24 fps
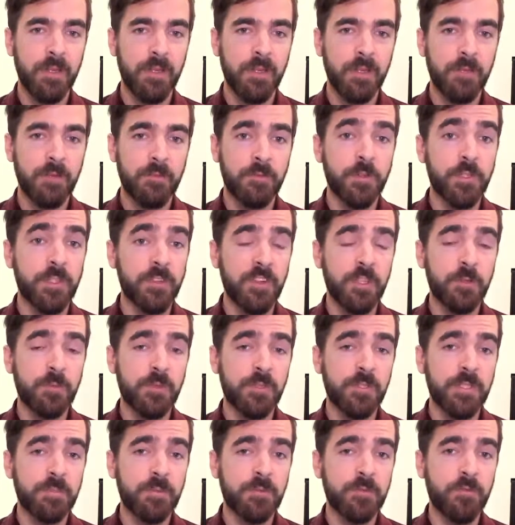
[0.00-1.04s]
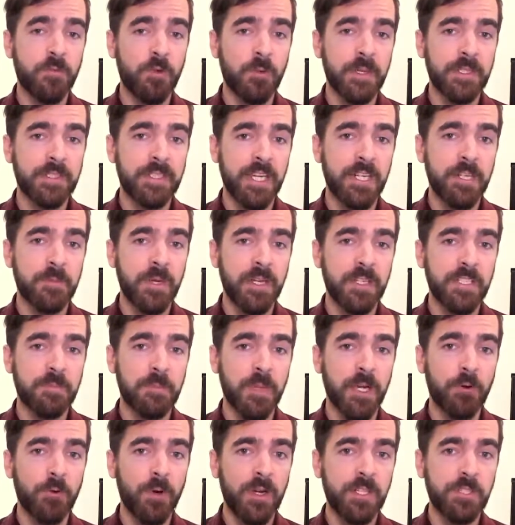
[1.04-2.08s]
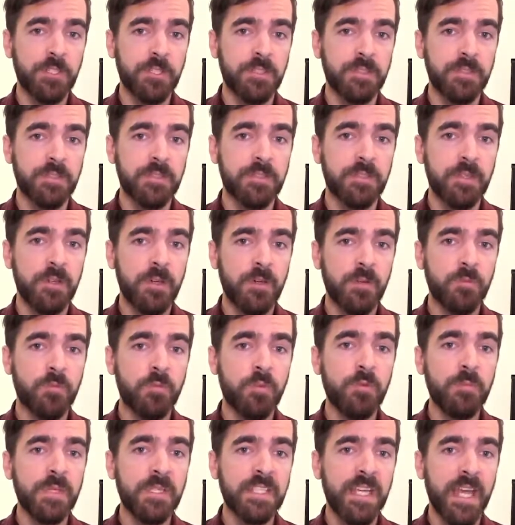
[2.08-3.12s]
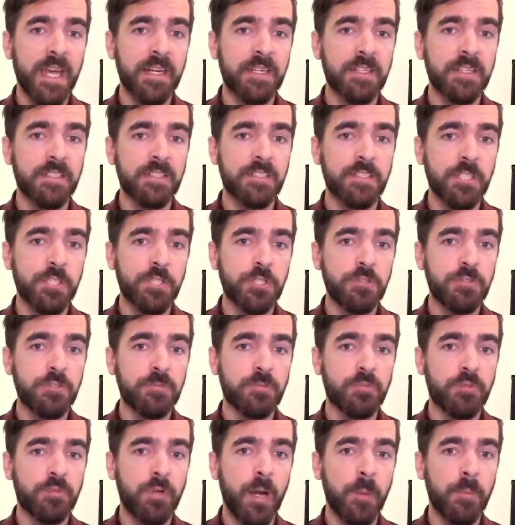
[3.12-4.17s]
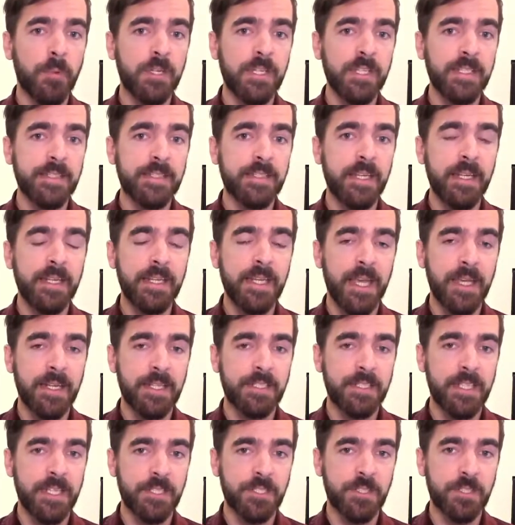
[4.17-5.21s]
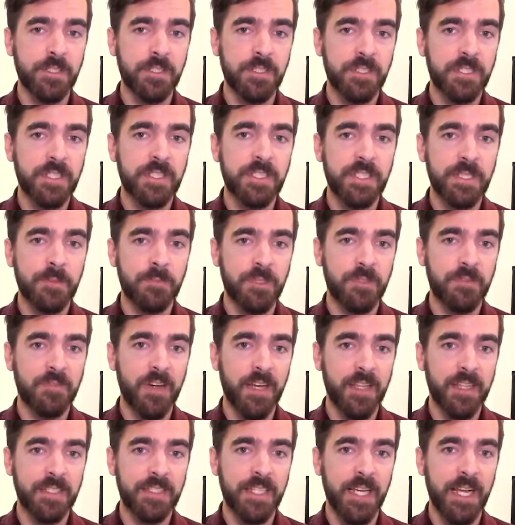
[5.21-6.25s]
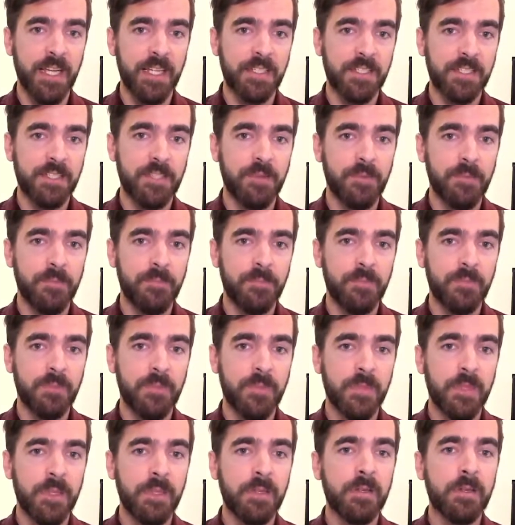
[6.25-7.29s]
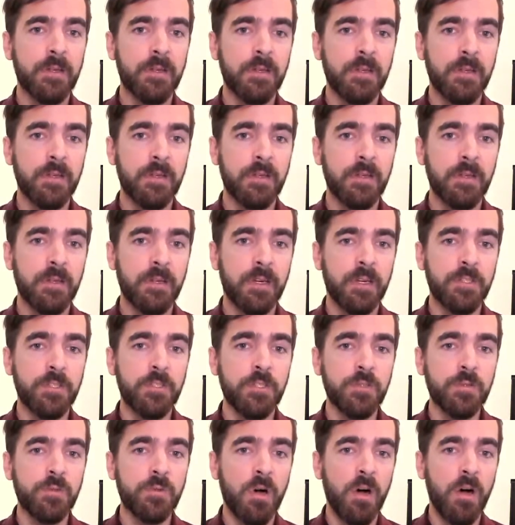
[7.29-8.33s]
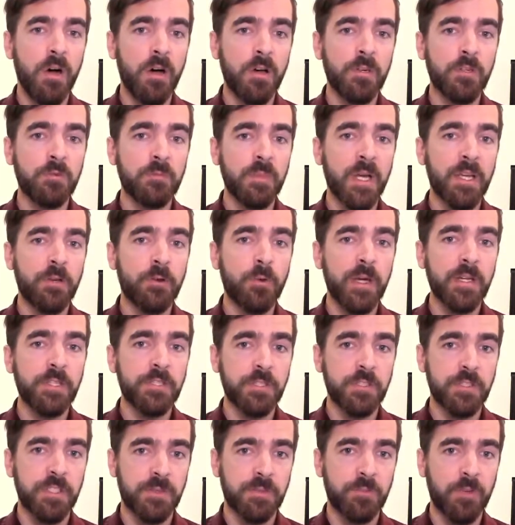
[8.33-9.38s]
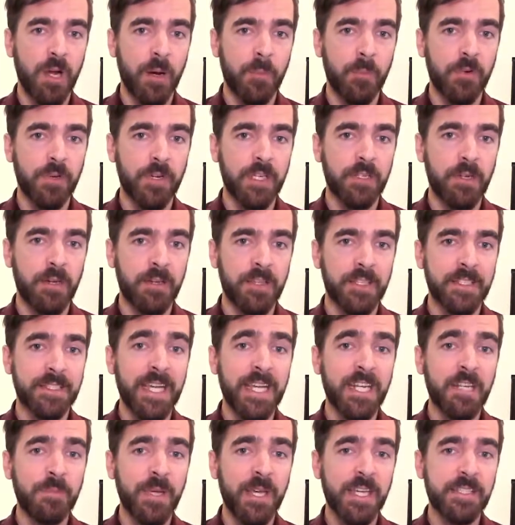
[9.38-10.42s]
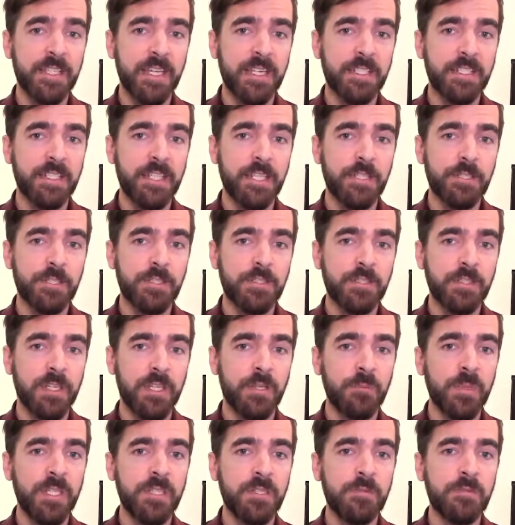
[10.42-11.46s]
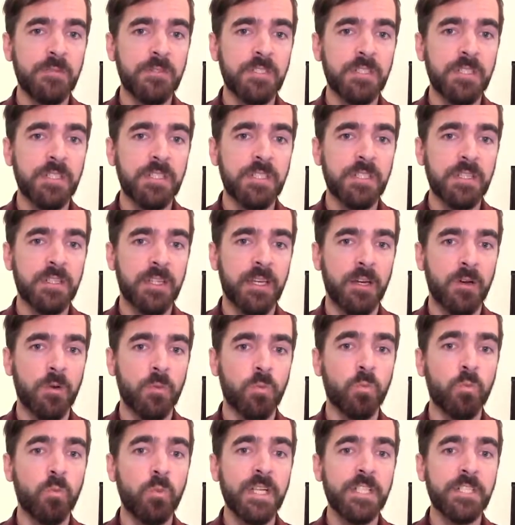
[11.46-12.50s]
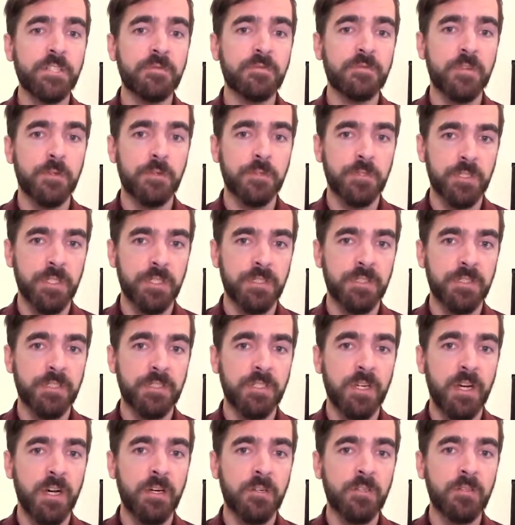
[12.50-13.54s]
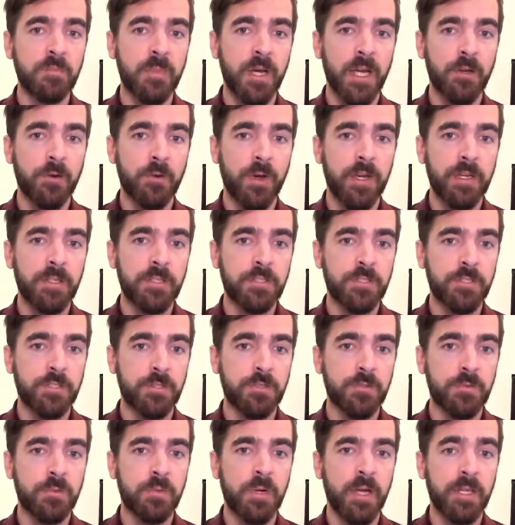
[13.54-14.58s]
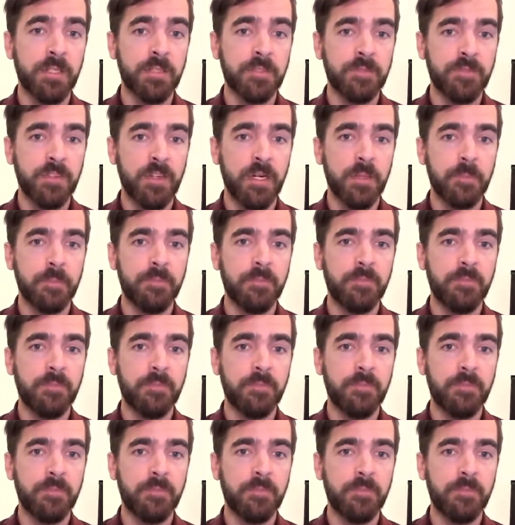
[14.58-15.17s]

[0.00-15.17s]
For developers performing database migrations, Room has added additional properties and annotations to simplify the task. A new auto-migrations property on the database annotation can be used to declare which versions to auto-migrate to and from.